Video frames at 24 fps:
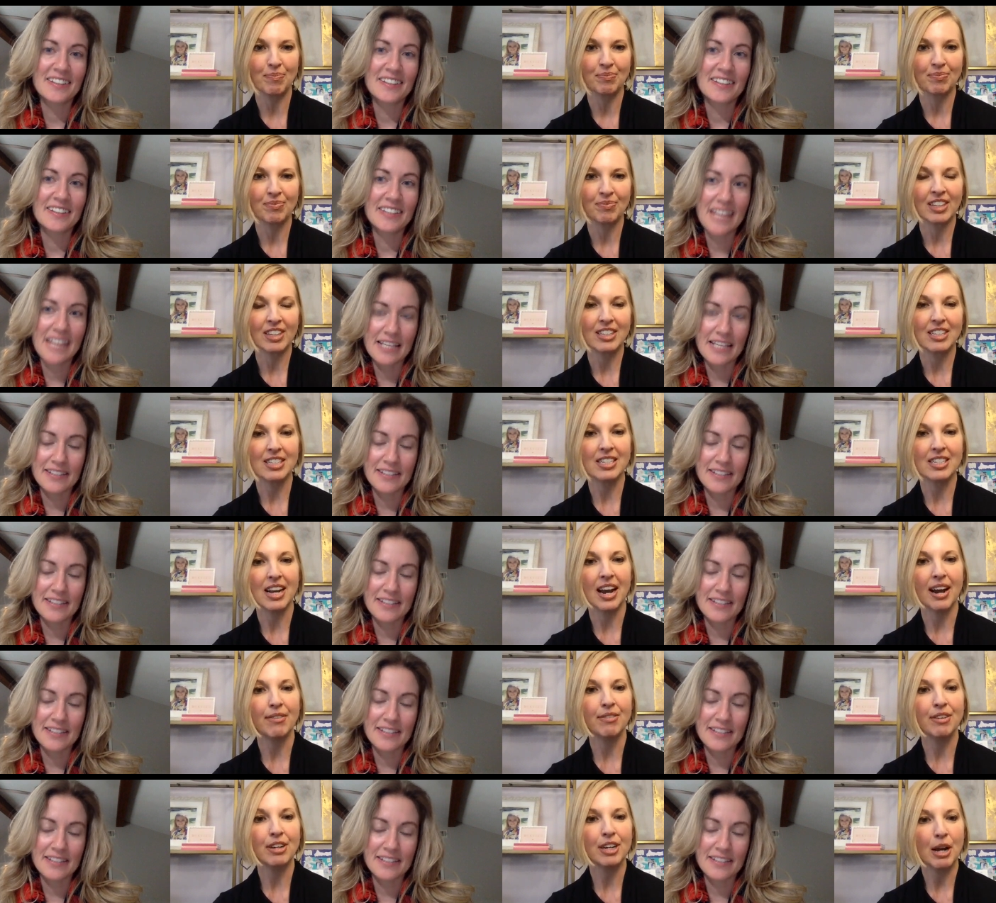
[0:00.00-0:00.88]
Speaker 1: Yes. Does it
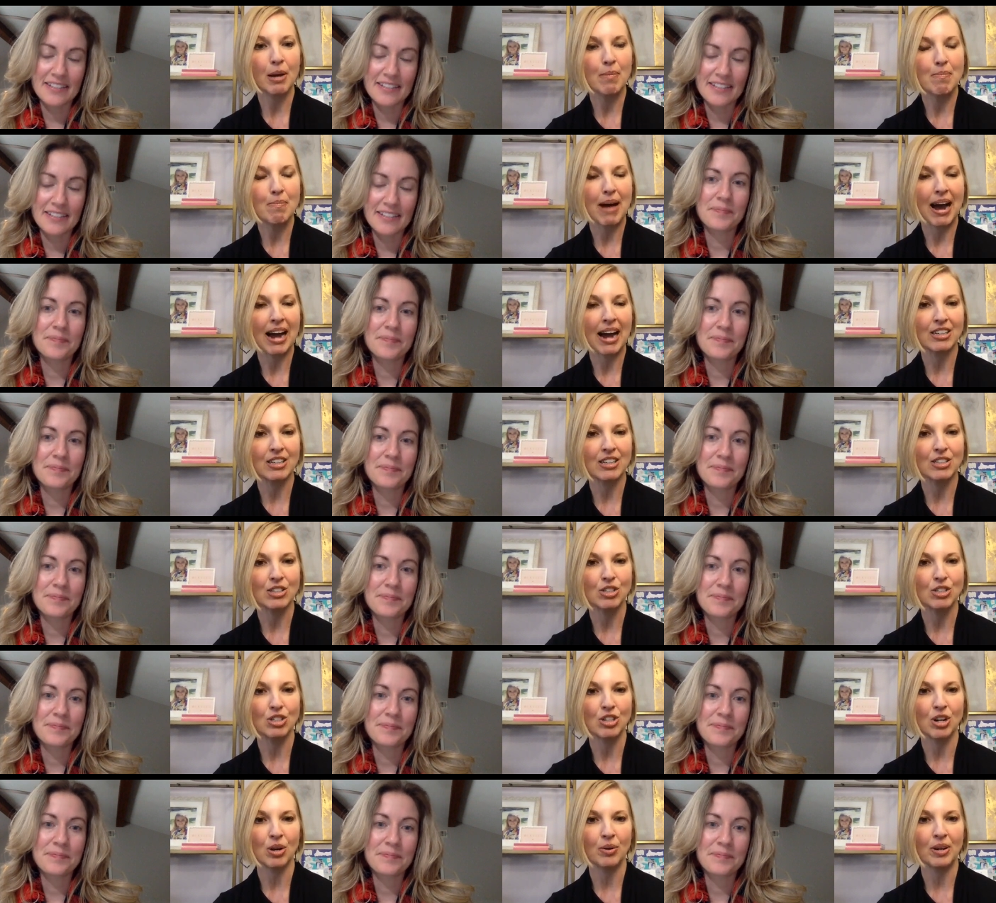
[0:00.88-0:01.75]
ever come back to the
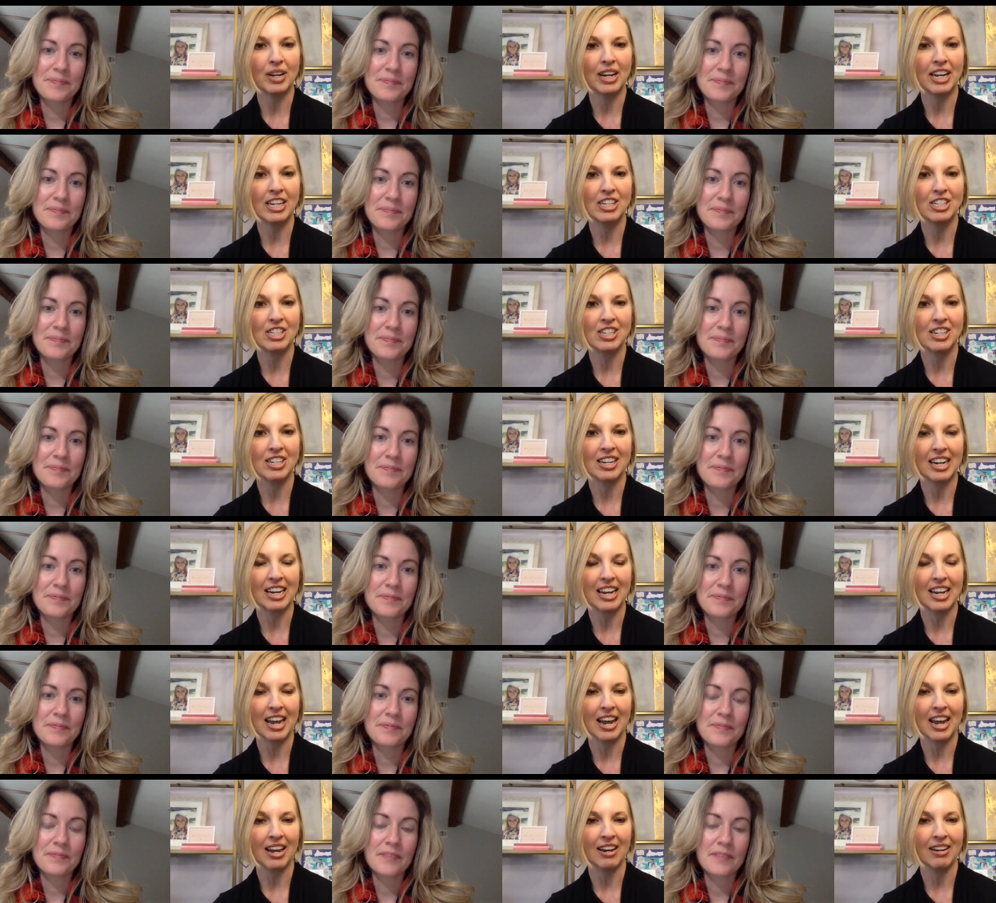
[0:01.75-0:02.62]
showing agent
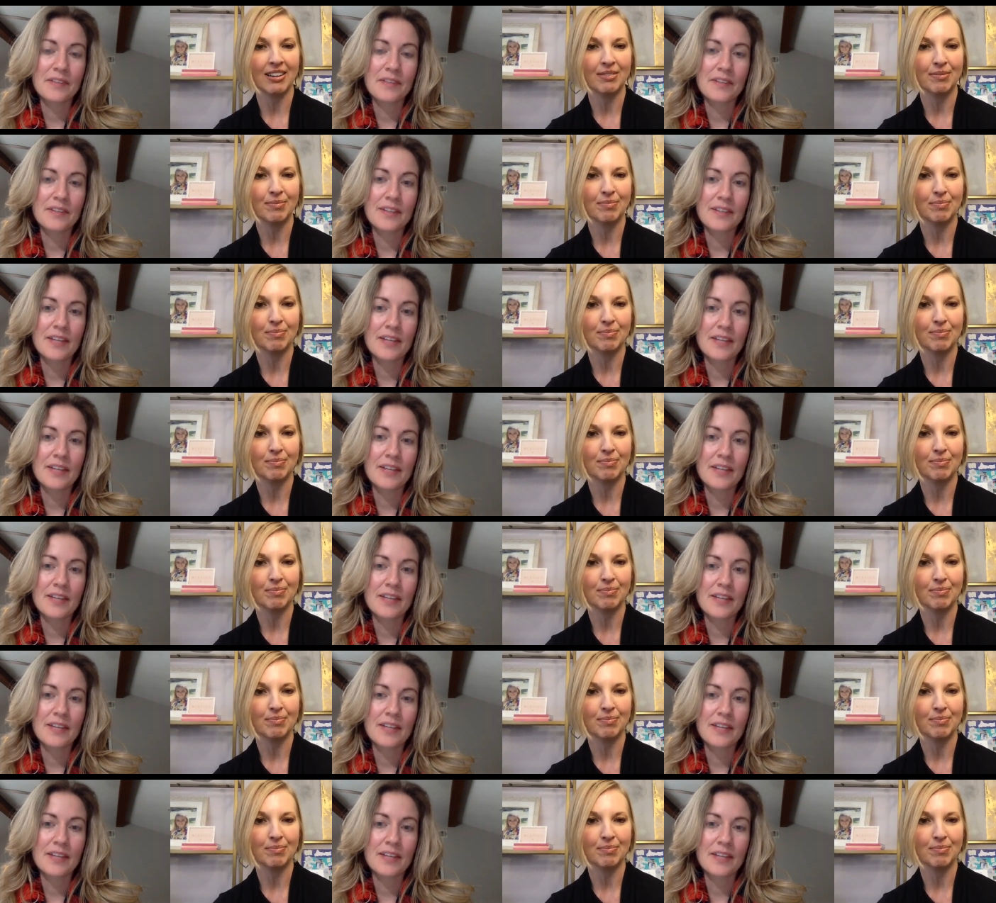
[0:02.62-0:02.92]
again?